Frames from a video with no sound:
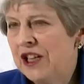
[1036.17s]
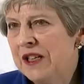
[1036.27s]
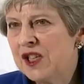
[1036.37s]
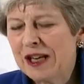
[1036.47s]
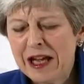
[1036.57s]
and
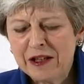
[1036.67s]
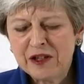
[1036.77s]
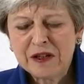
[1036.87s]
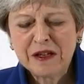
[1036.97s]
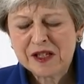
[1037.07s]

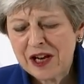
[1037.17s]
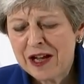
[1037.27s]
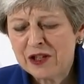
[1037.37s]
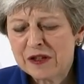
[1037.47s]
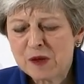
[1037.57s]
instead
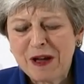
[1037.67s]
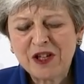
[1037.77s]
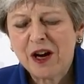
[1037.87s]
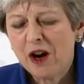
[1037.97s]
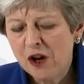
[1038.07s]

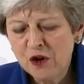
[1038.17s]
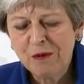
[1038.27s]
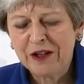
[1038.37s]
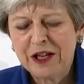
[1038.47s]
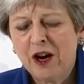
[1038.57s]
spend our
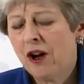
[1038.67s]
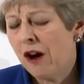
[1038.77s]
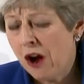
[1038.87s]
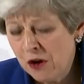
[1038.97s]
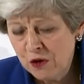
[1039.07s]
own money,
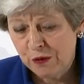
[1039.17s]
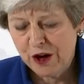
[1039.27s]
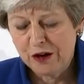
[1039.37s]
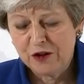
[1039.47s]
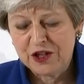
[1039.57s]
our own
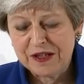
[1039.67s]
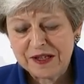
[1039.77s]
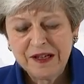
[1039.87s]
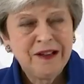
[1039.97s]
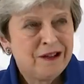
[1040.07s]

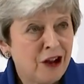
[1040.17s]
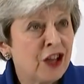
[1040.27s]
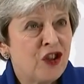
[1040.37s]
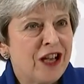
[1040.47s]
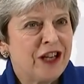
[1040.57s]
priorities,
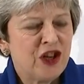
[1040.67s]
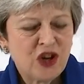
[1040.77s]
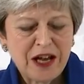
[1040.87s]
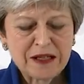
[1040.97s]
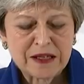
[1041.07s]
like the
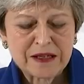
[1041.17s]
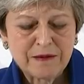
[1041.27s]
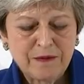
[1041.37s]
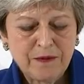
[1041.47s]
NHS.